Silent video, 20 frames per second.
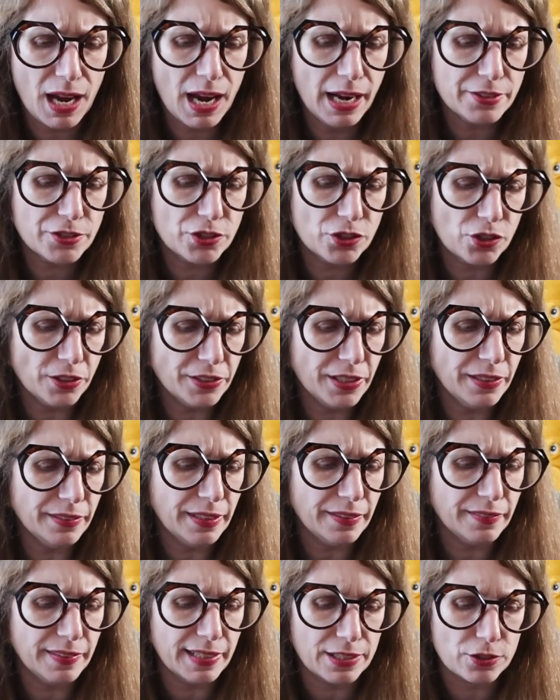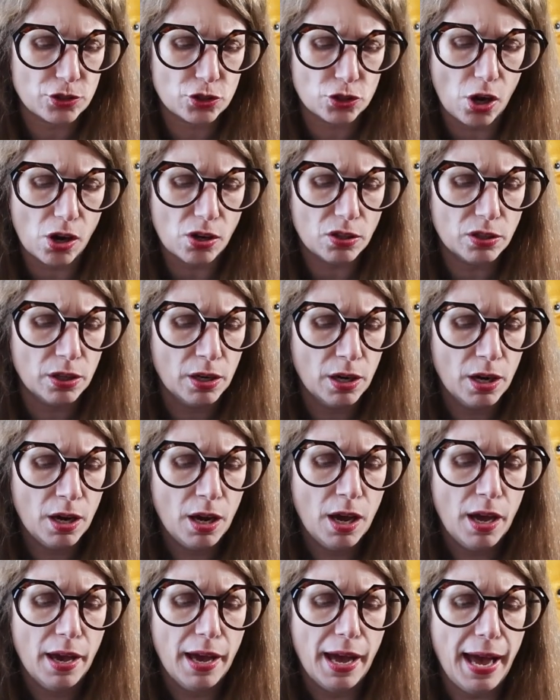I started knitting a sock,
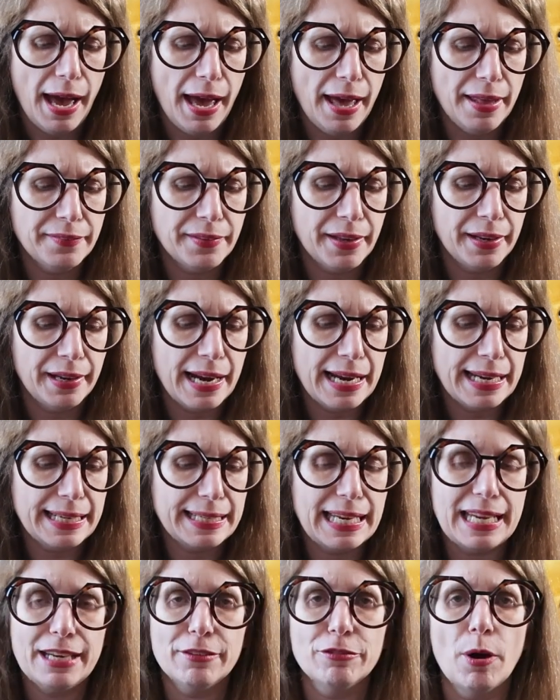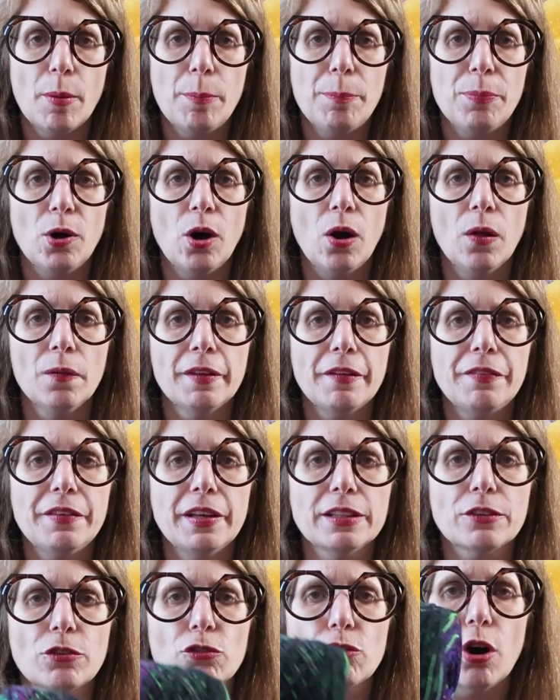and then I gave up on
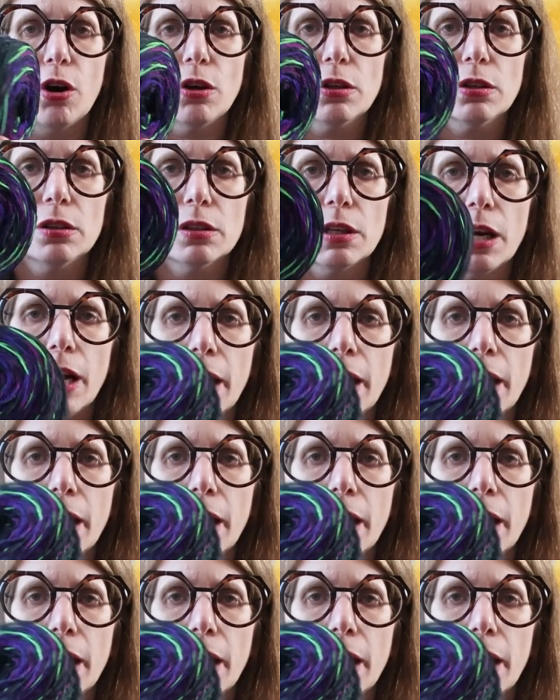knitting the sock,